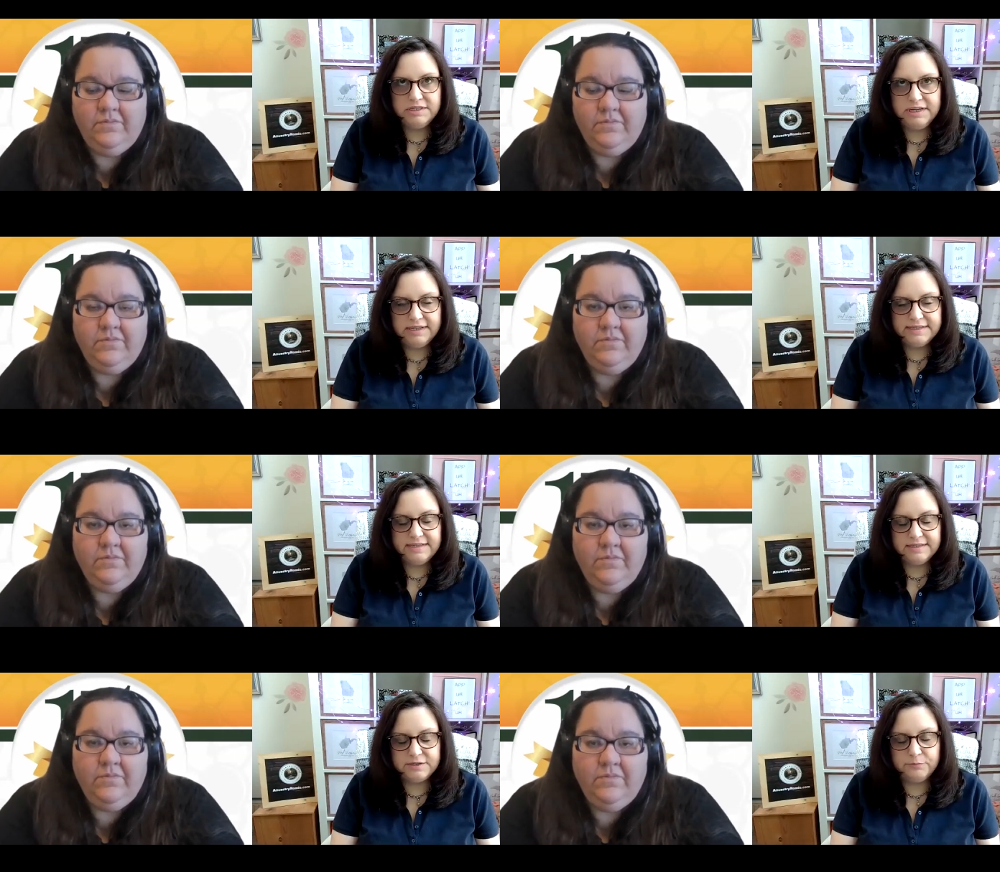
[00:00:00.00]

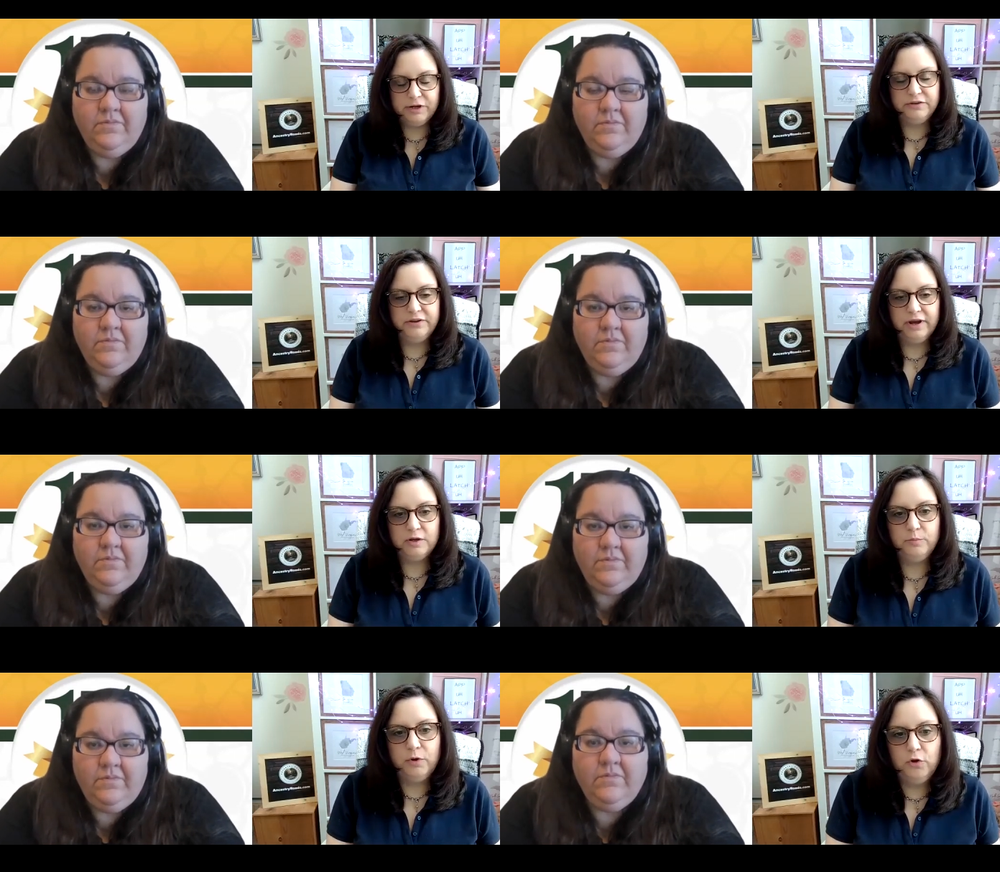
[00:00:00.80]
Speaker 1: Tennessee and some
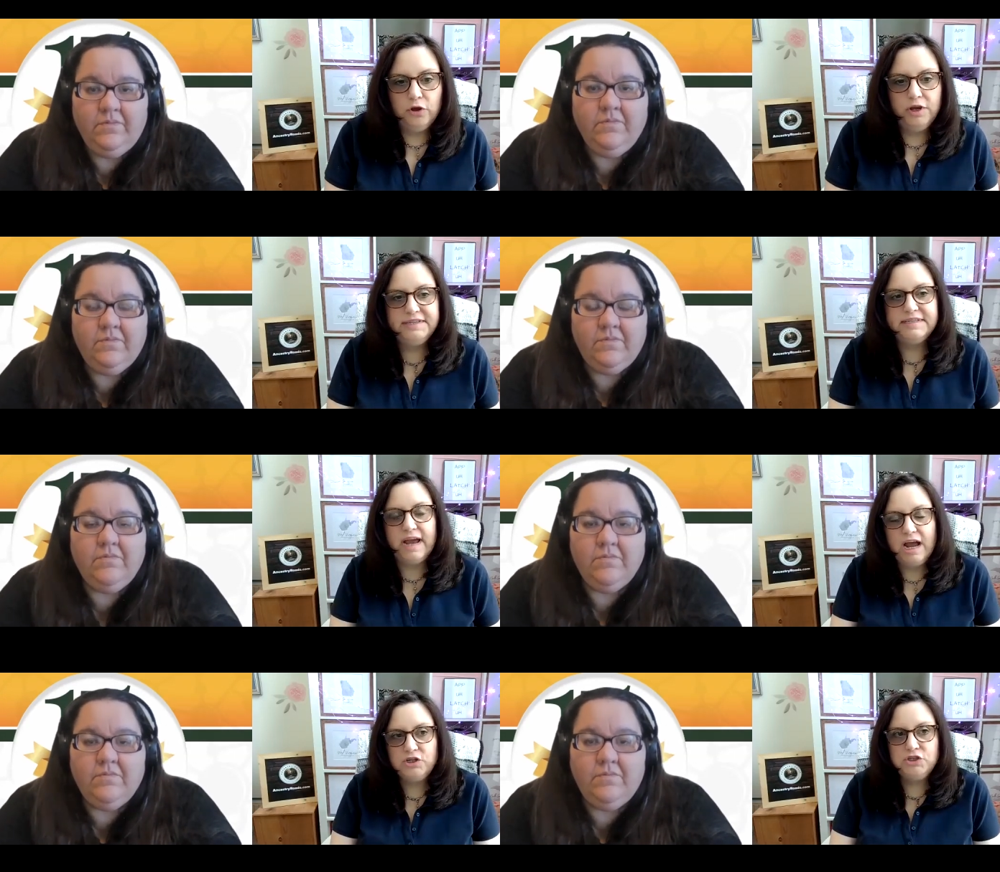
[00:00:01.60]
Kentucky, but it
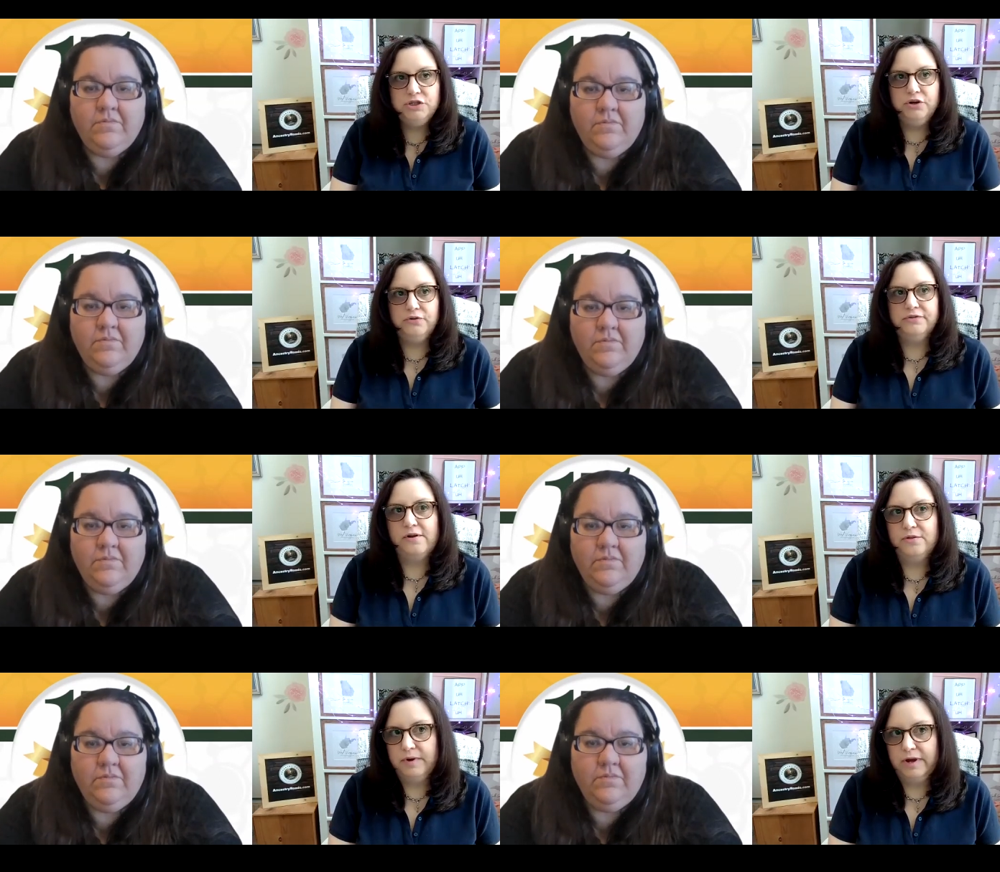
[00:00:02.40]
actually goes
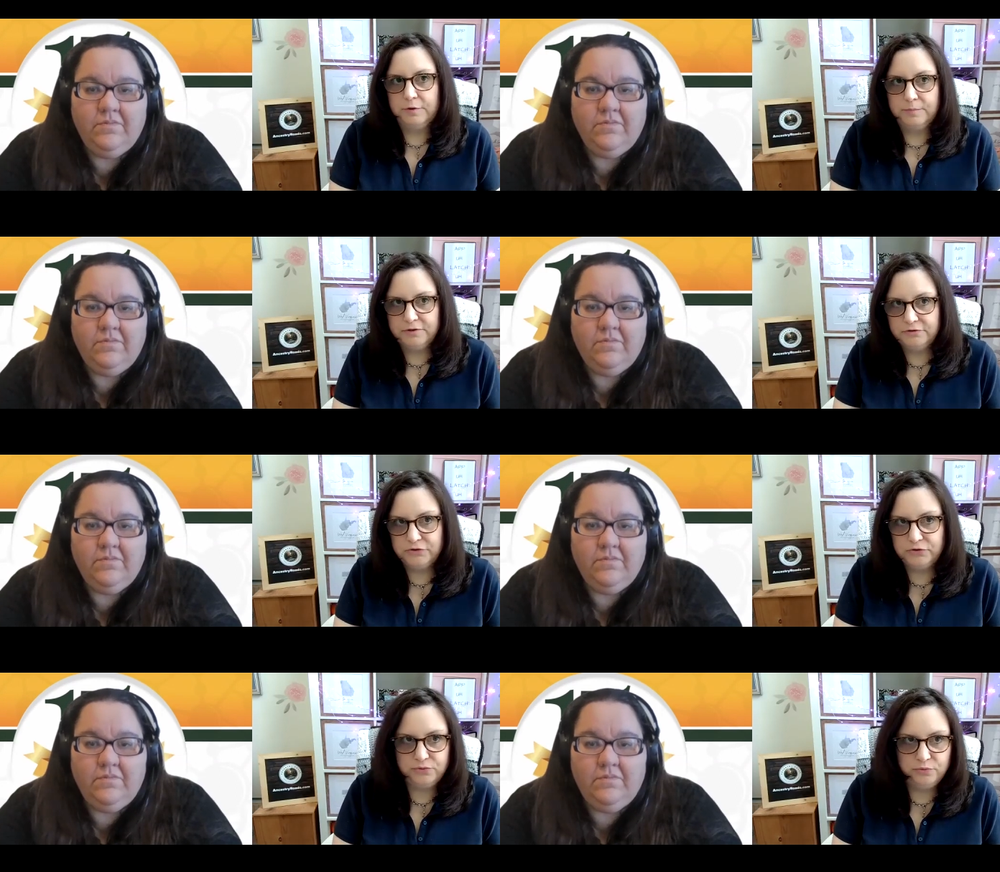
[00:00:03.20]
all the way up
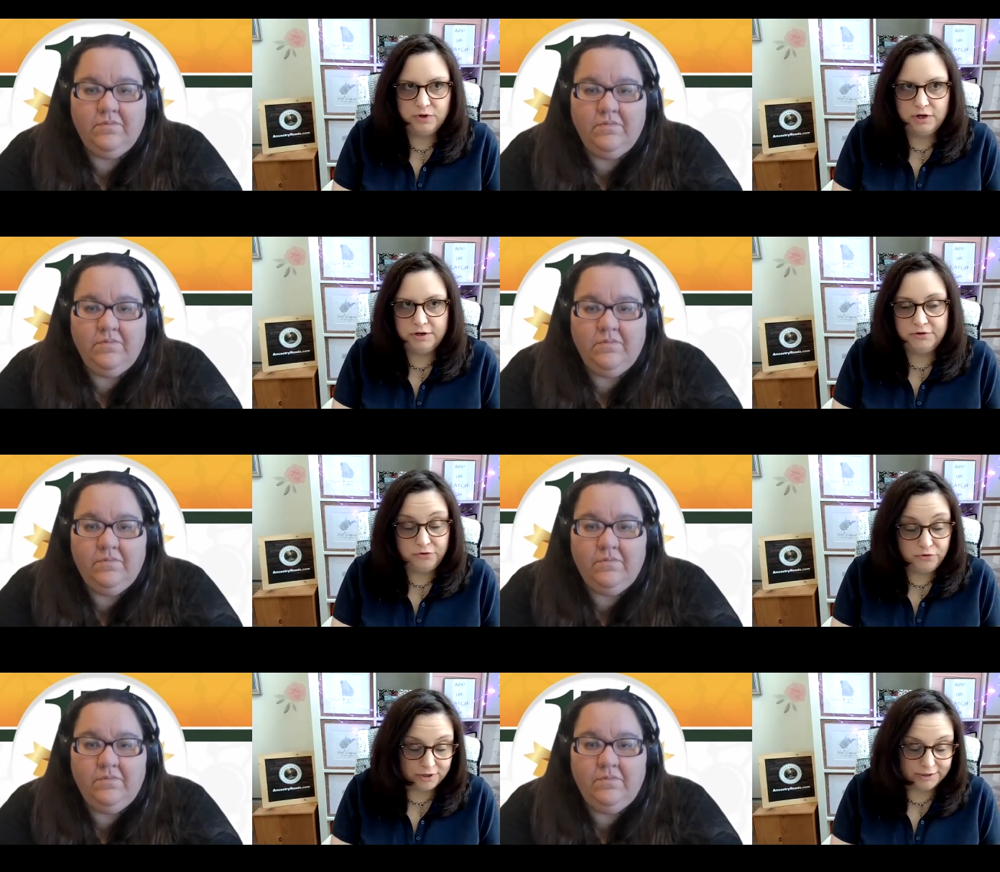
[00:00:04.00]
into uh,
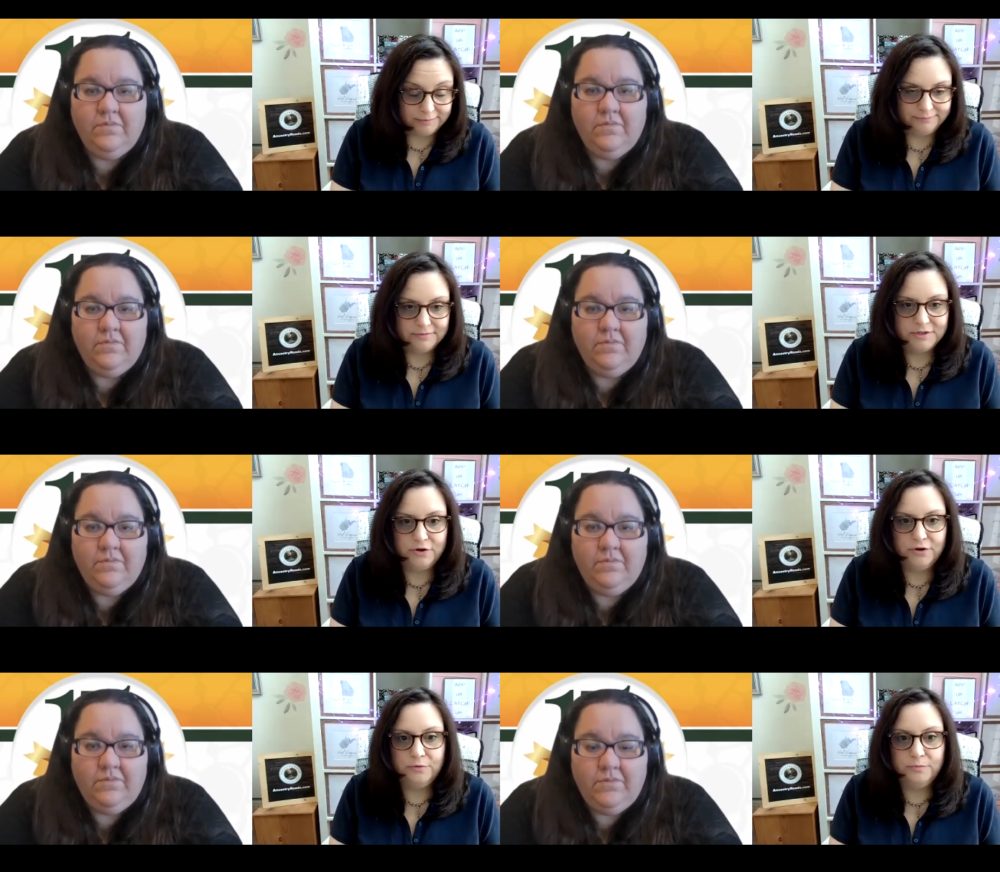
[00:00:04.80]
New York.
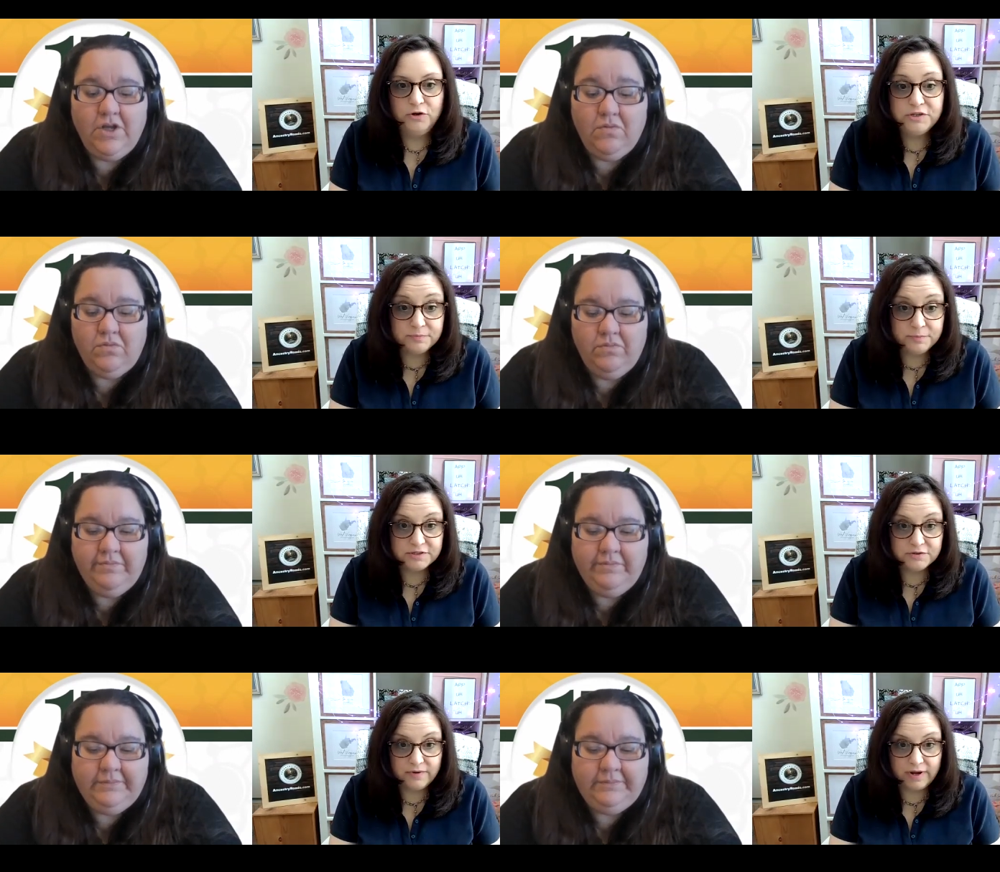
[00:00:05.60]
So most
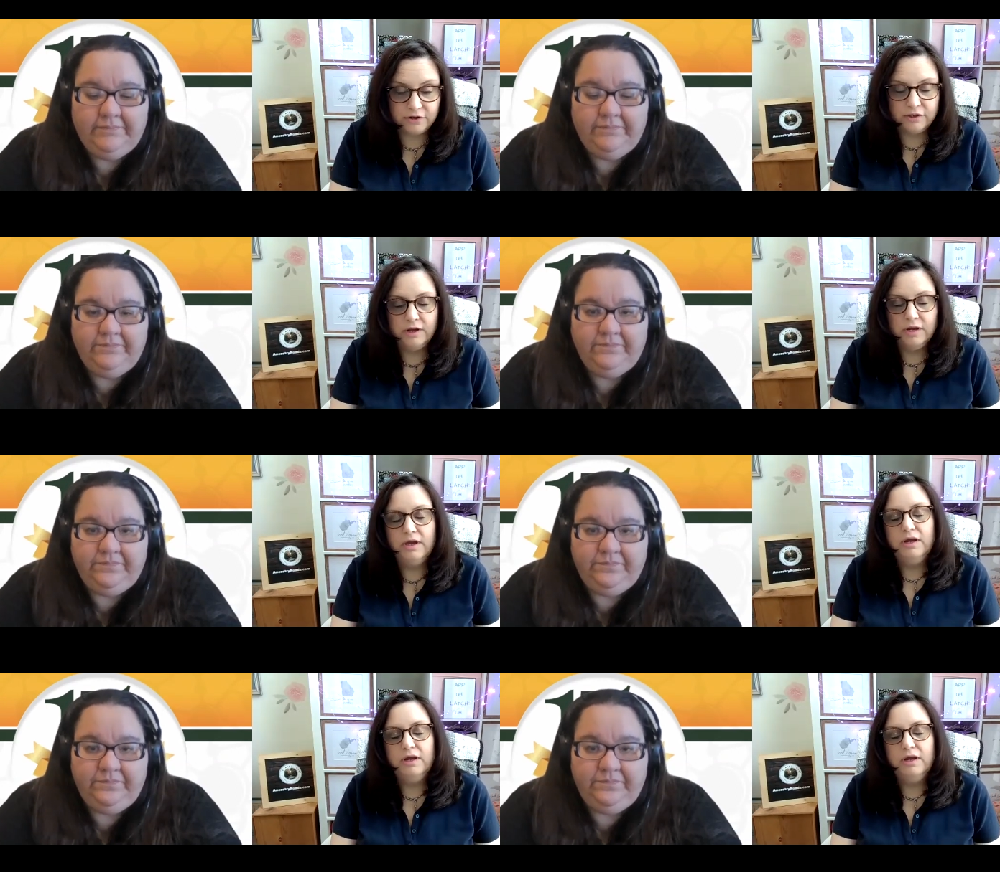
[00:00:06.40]
Pennsylvania.